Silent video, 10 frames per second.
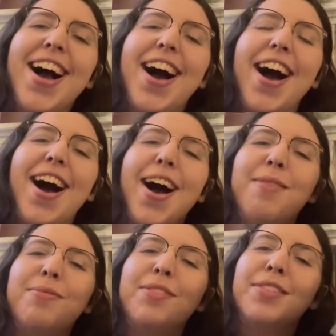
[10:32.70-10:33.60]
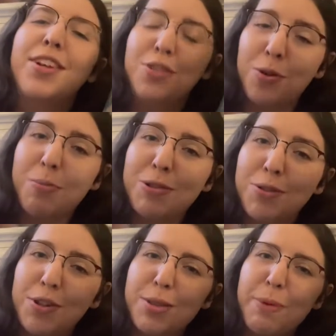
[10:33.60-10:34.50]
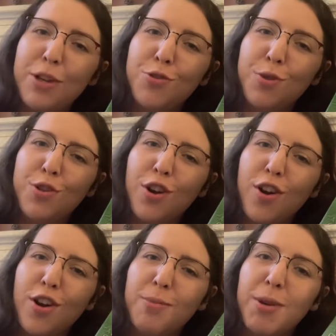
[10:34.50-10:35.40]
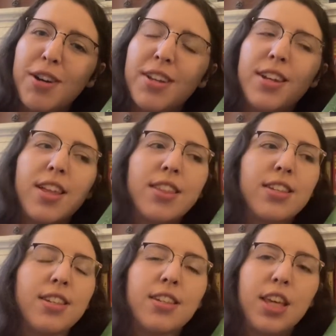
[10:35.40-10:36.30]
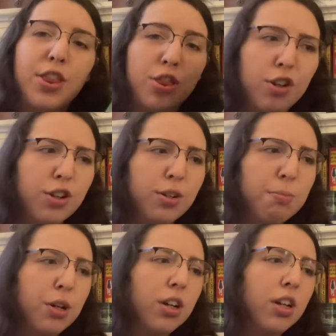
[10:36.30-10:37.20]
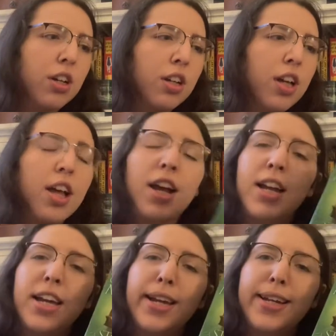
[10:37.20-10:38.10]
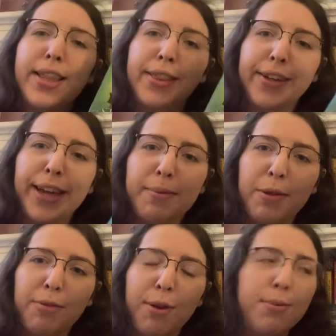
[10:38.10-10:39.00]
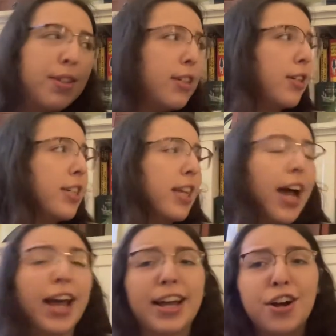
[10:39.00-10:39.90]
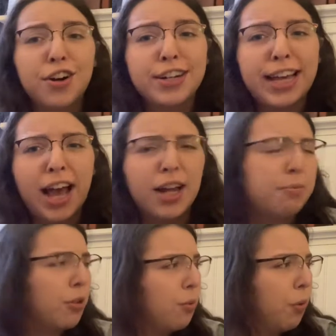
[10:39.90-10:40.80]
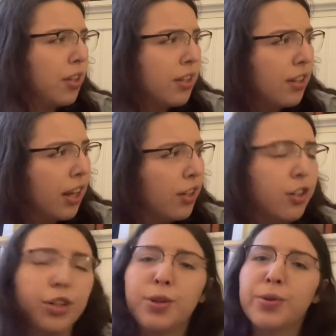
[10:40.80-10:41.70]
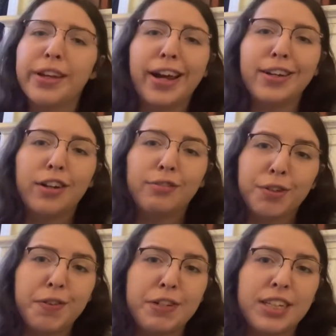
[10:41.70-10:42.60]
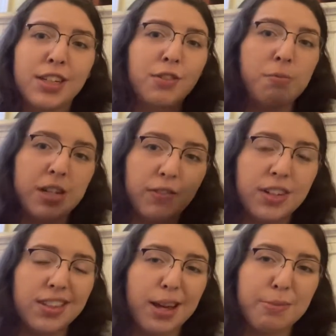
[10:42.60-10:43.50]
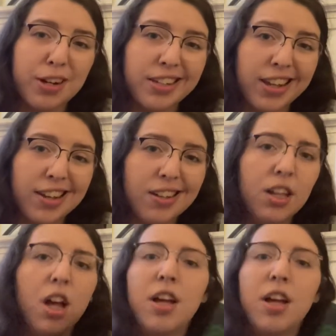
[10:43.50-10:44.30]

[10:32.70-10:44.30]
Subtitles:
Martin. A Storm of Swords by George R.R. Martin. This is the 3rd book in the Game of Thrones series. I already had book 1 and 2 that I had gotten for 50 cents from a different library sale.